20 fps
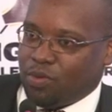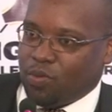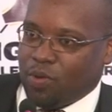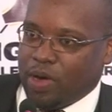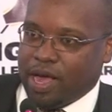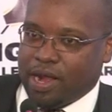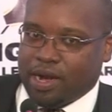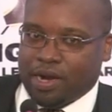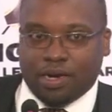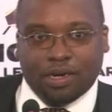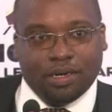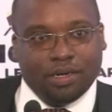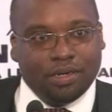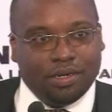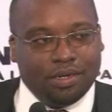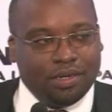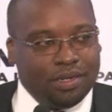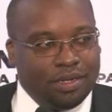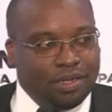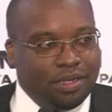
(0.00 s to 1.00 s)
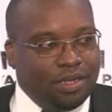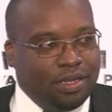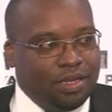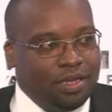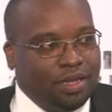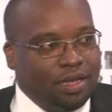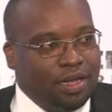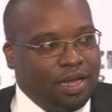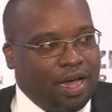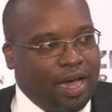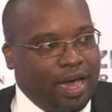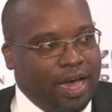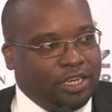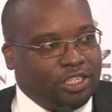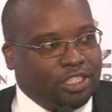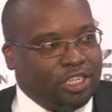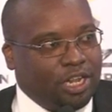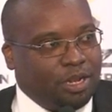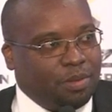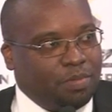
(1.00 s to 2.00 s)
wearer. I
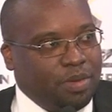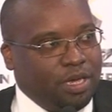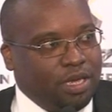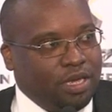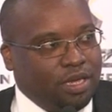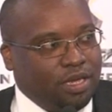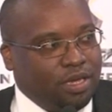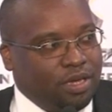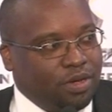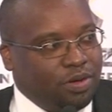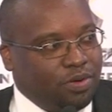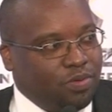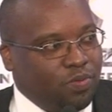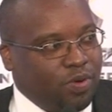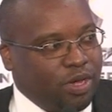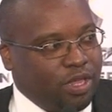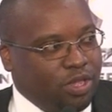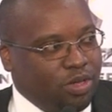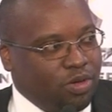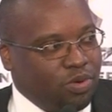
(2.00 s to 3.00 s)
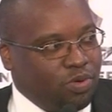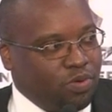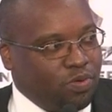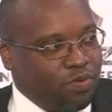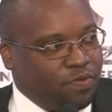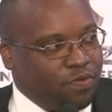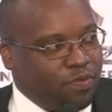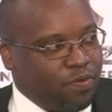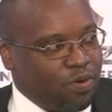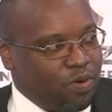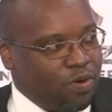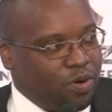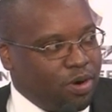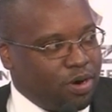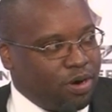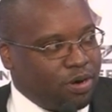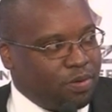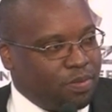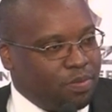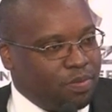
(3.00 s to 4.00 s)
shall be with you
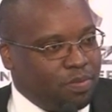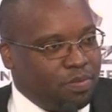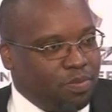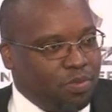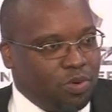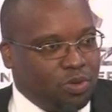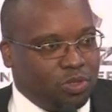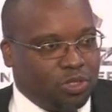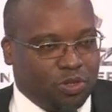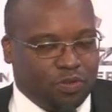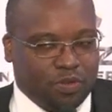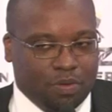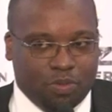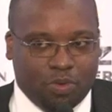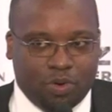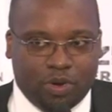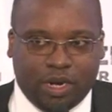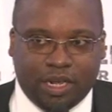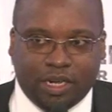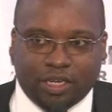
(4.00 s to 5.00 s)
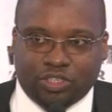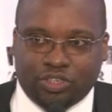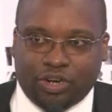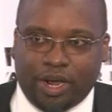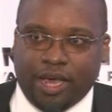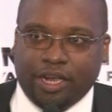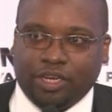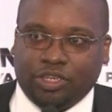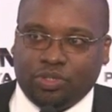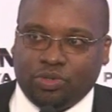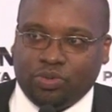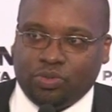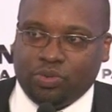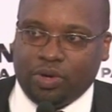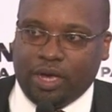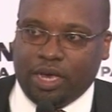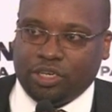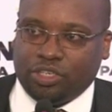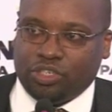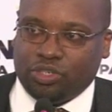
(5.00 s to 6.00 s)
for most of the morning, trying to
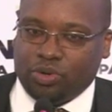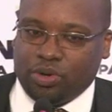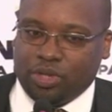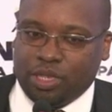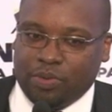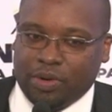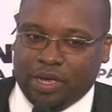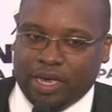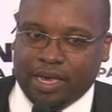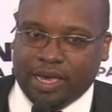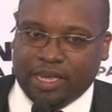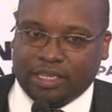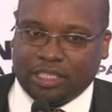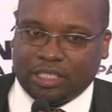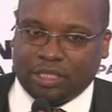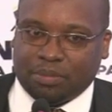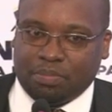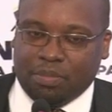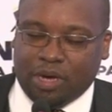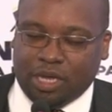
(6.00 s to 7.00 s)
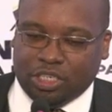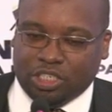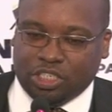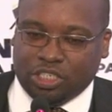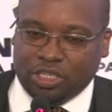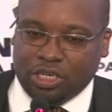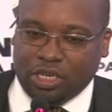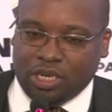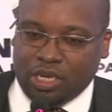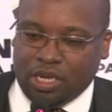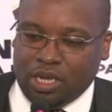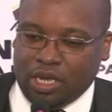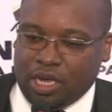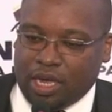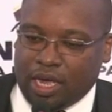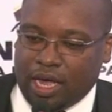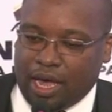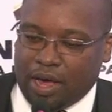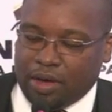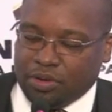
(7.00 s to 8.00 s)
ensure that we can get as much
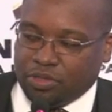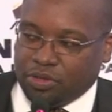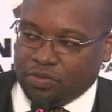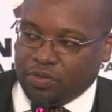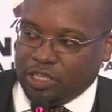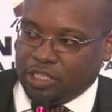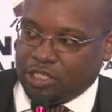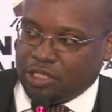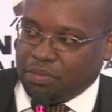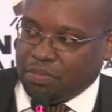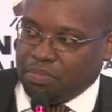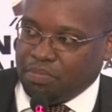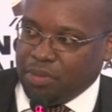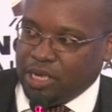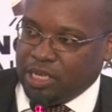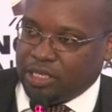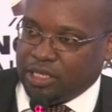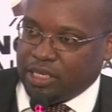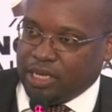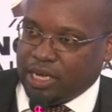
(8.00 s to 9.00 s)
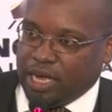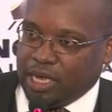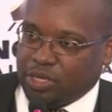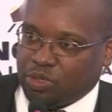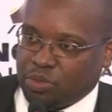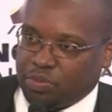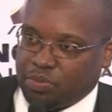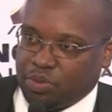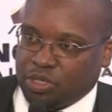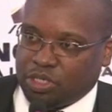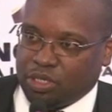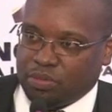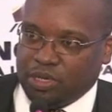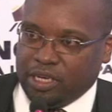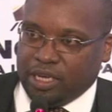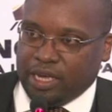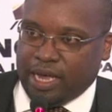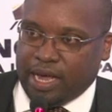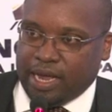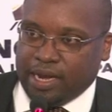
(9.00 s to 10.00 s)
out of this meeting as we
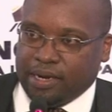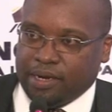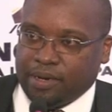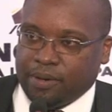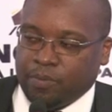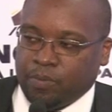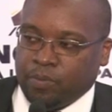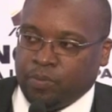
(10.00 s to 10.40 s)
possibly can.